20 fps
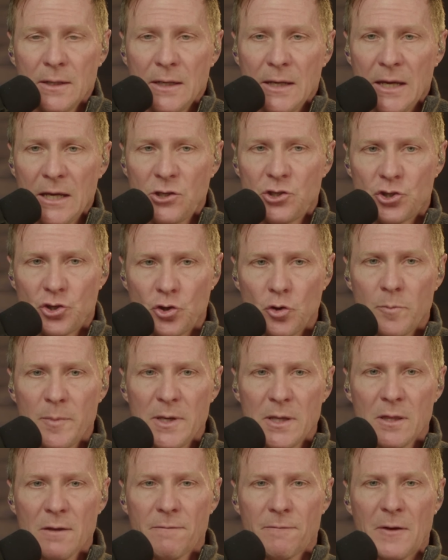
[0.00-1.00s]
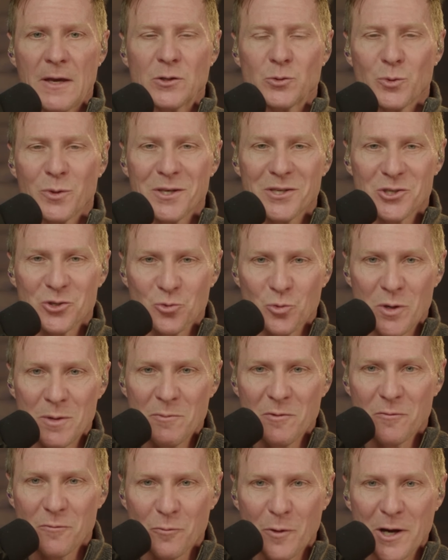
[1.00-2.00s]
he'd shoot me in the face with a stream
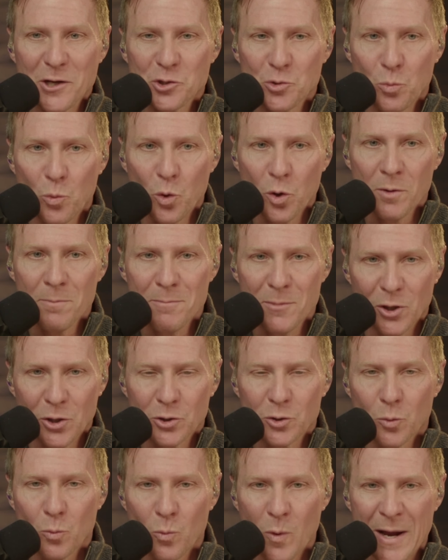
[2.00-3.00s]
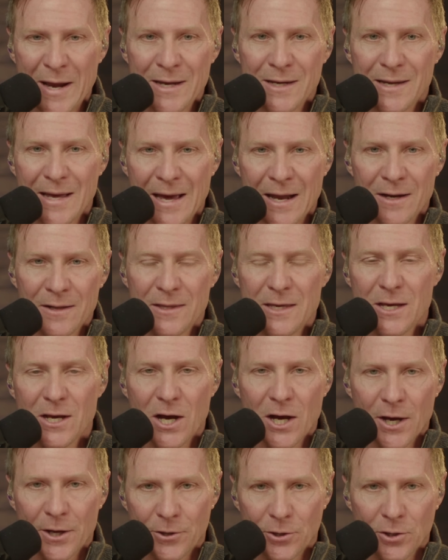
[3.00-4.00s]
of fresh, warm milk right out of the
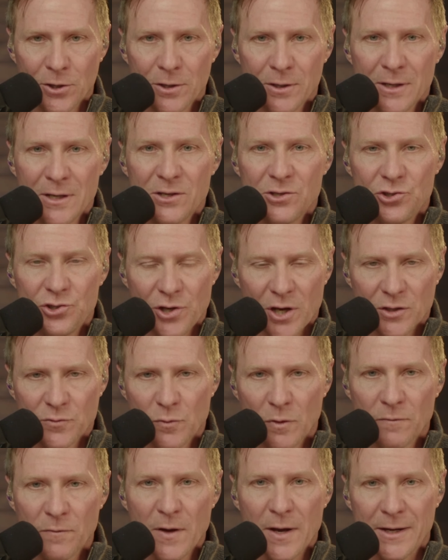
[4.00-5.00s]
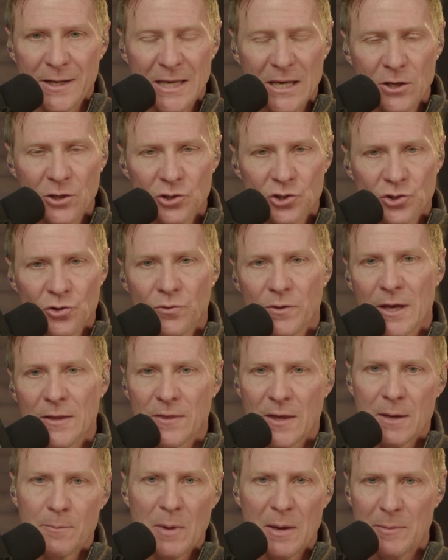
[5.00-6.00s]
udder just for fun. He could shoot that
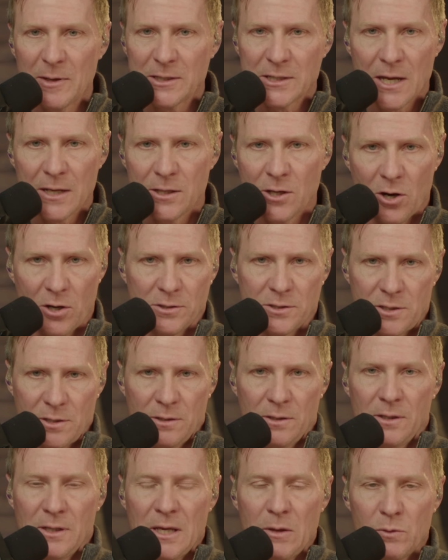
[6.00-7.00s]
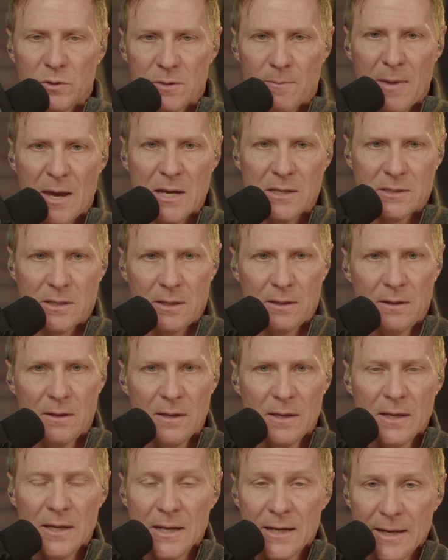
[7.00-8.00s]
thing maybe 10 yards. He was amazing.
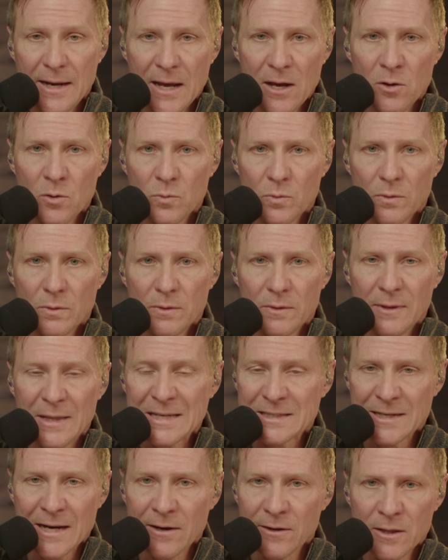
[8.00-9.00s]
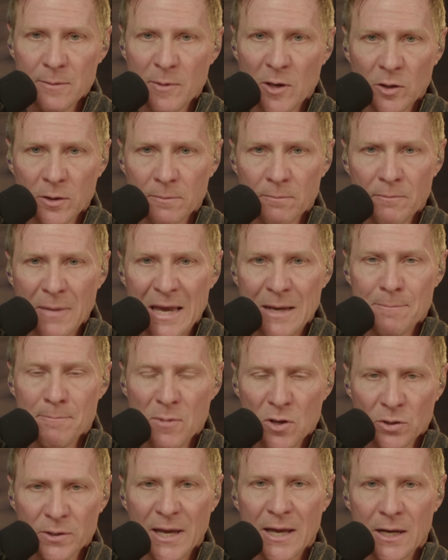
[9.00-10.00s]
Now, that's not how they make
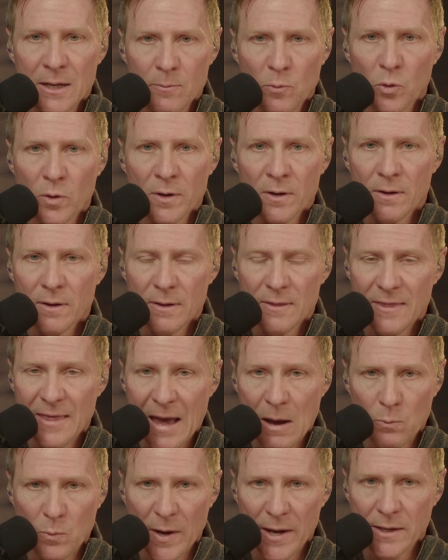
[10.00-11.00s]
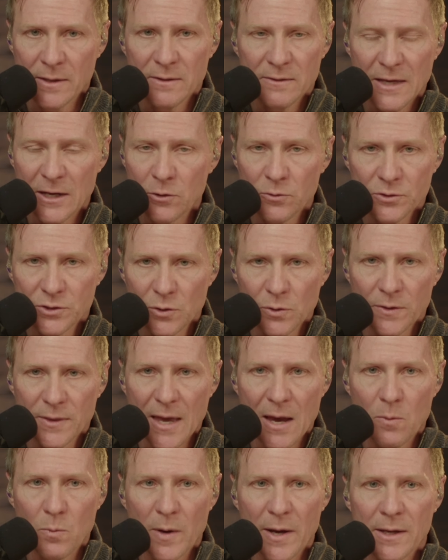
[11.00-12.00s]
milk anymore that way. They don't do it
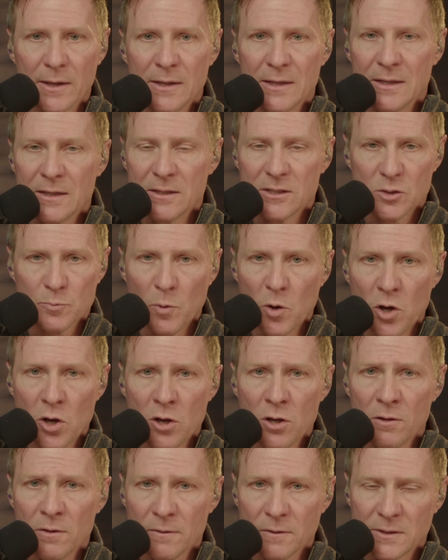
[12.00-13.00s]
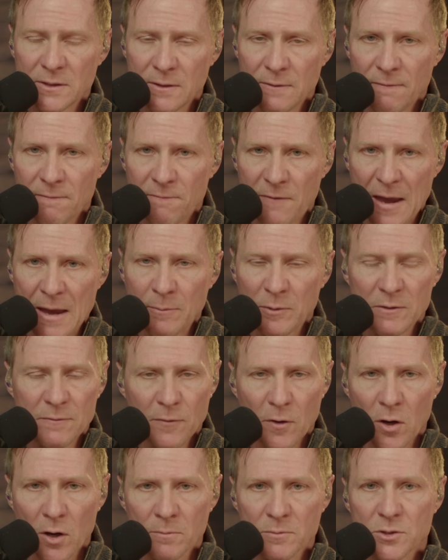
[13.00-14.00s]
that way. Small family
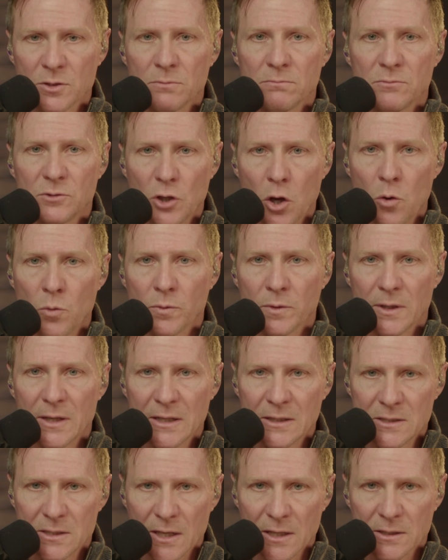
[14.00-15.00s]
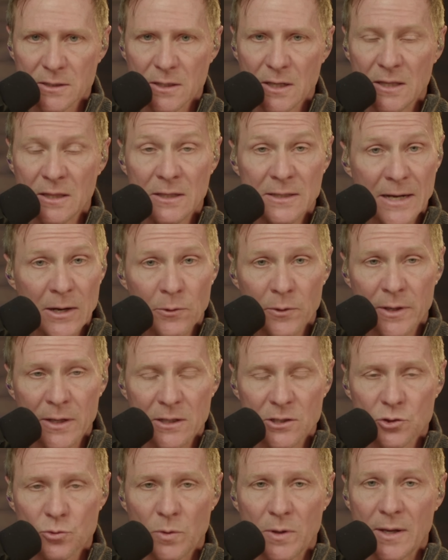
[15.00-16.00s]
farms don't exist in the dairy
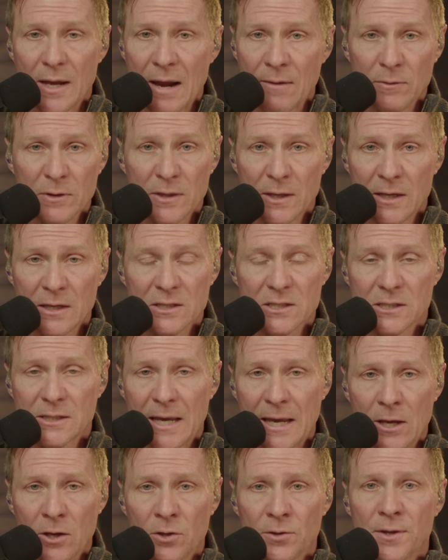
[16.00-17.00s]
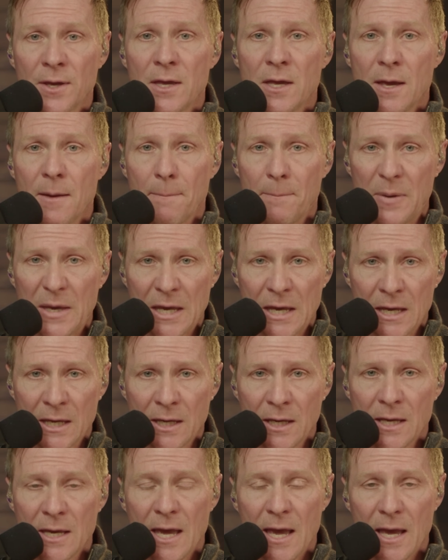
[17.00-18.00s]
industry. Everything has scaled
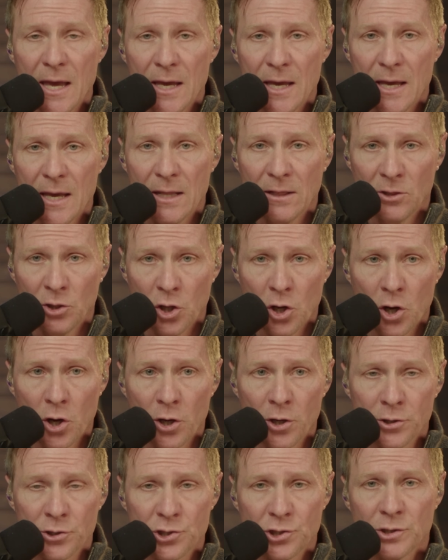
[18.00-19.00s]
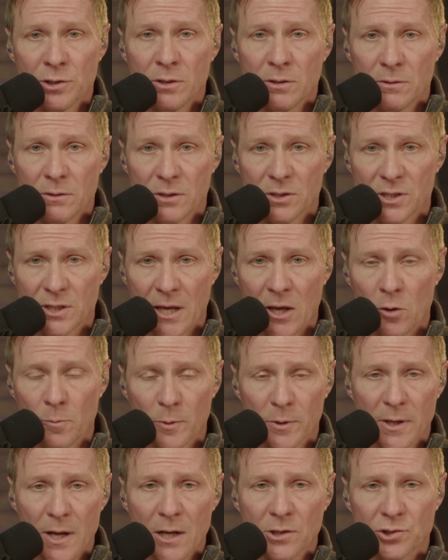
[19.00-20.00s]
big, large scale
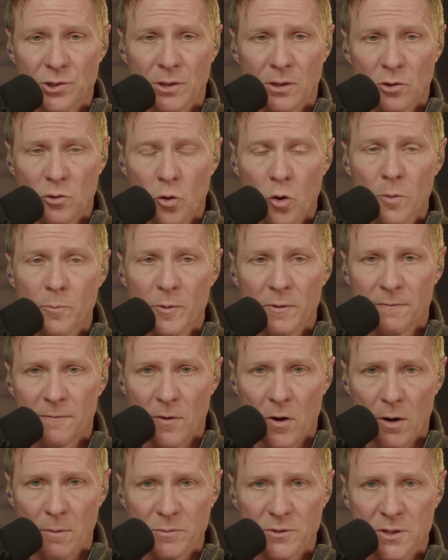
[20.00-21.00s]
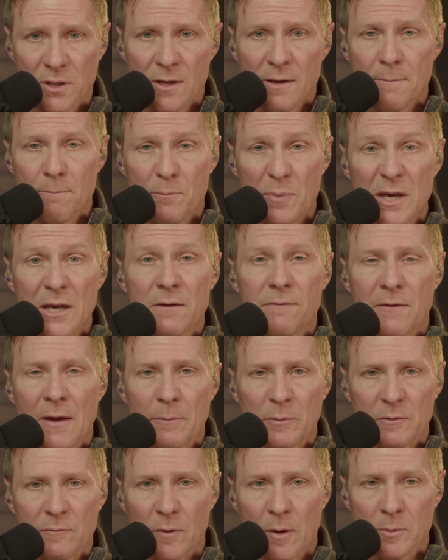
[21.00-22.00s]
production. Corporate farms, big
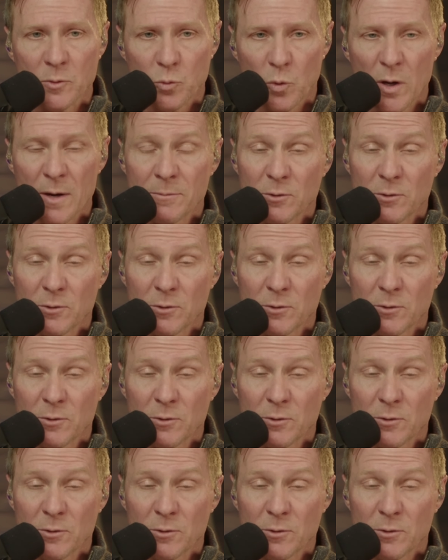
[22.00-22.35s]
family farms where I'm